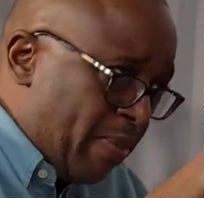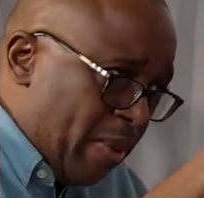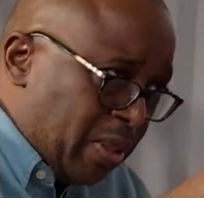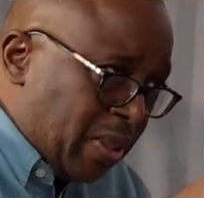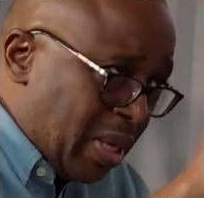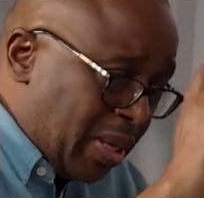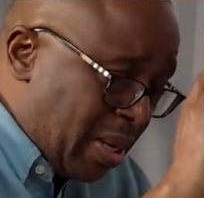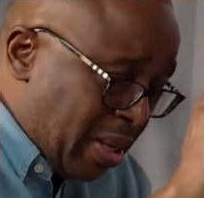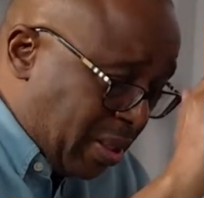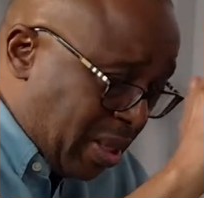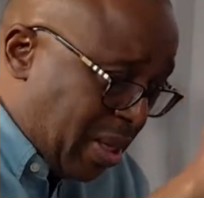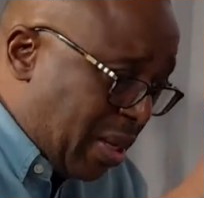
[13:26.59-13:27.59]

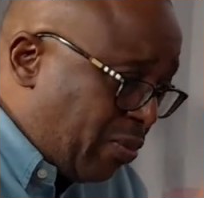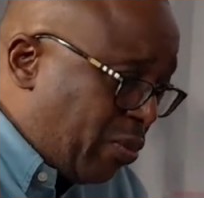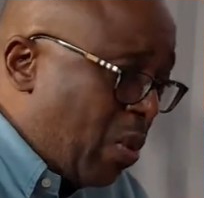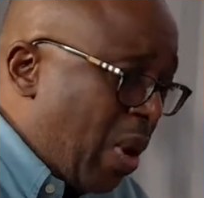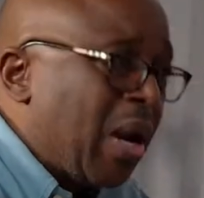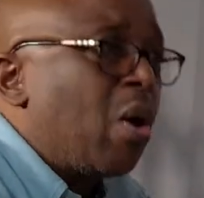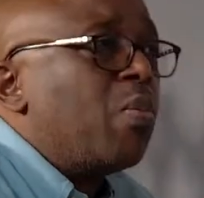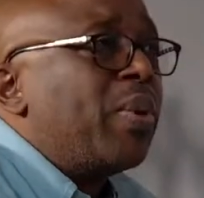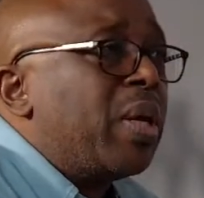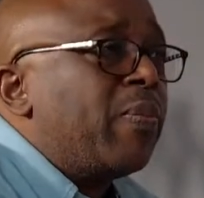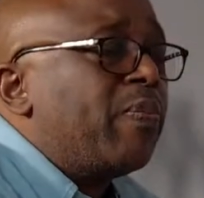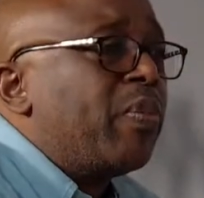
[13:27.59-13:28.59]
Senator, if you allow me,